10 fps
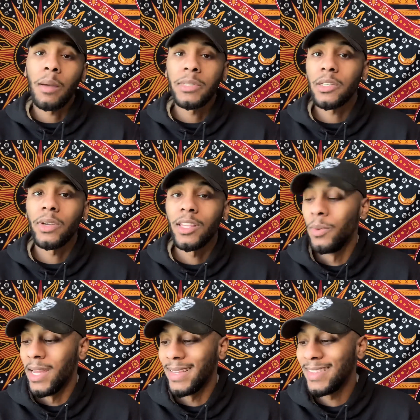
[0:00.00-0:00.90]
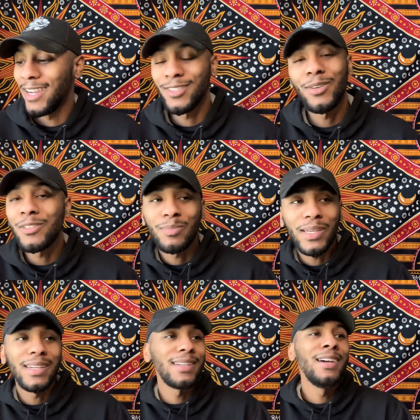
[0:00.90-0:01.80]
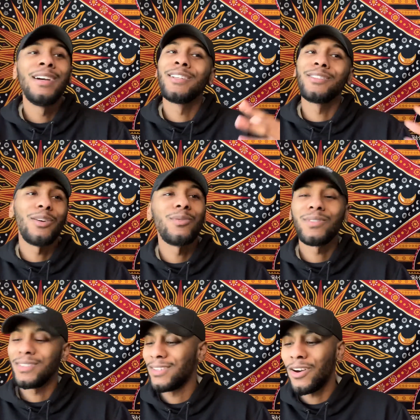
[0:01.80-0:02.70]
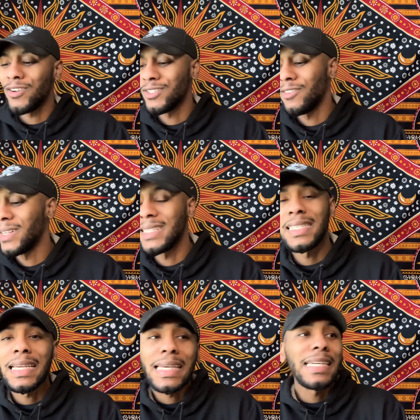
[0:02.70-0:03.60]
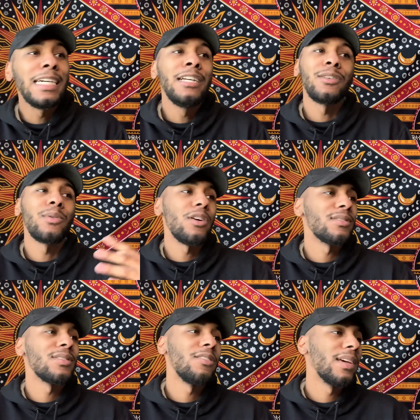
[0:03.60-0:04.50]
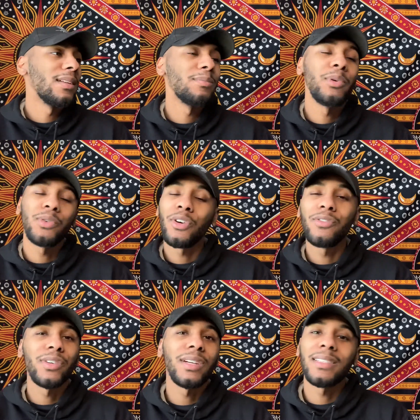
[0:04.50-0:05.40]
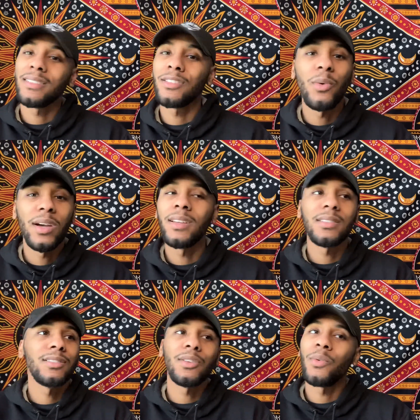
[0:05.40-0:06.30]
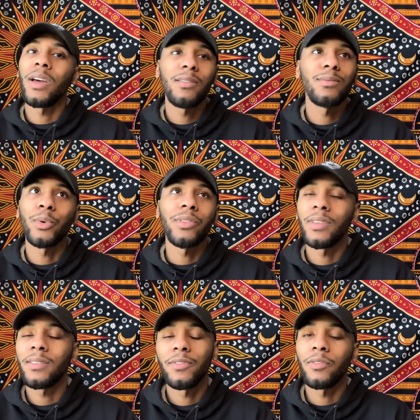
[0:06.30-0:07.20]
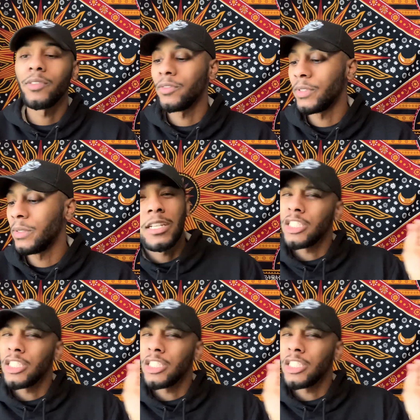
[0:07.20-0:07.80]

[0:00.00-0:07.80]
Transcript: I'm just gonna get there when I get there. So don't speed. Don't cost yourself getting a ticket. Don't cost yourself getting pulled over. It's so not worth it, for real.